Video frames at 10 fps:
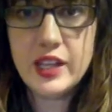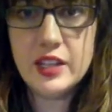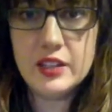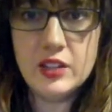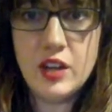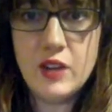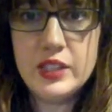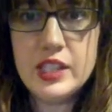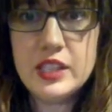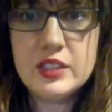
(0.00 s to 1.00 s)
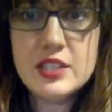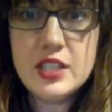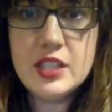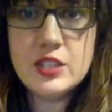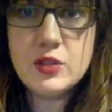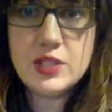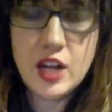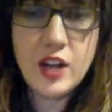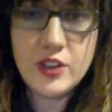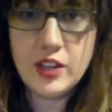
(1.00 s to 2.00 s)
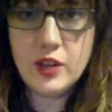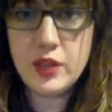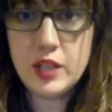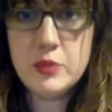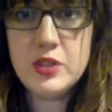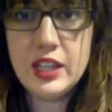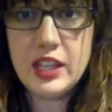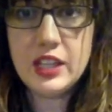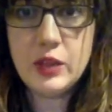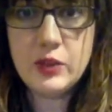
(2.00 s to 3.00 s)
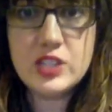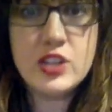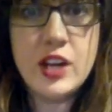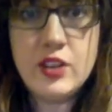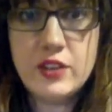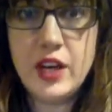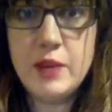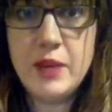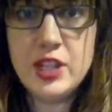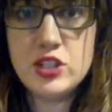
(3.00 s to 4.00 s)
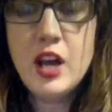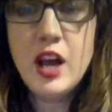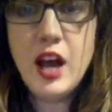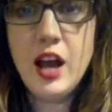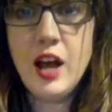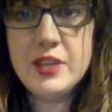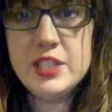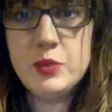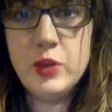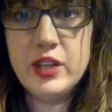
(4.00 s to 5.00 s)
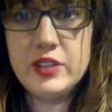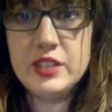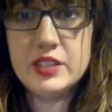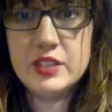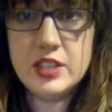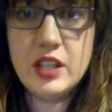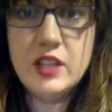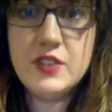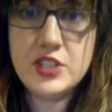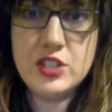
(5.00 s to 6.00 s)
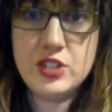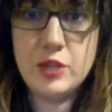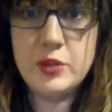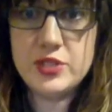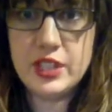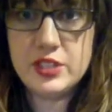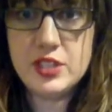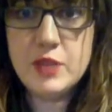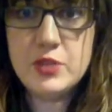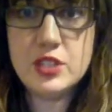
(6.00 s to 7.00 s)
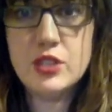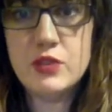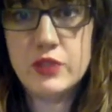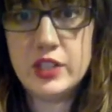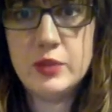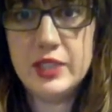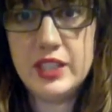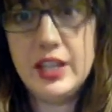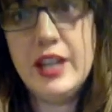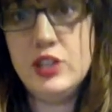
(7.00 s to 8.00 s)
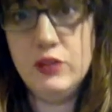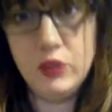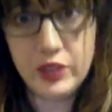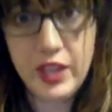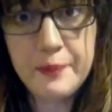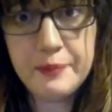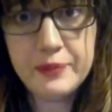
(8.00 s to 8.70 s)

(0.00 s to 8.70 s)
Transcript: that they're not really listening to each other or communicating with each other very much. It's more the television is almost like a substitute for human connection for them.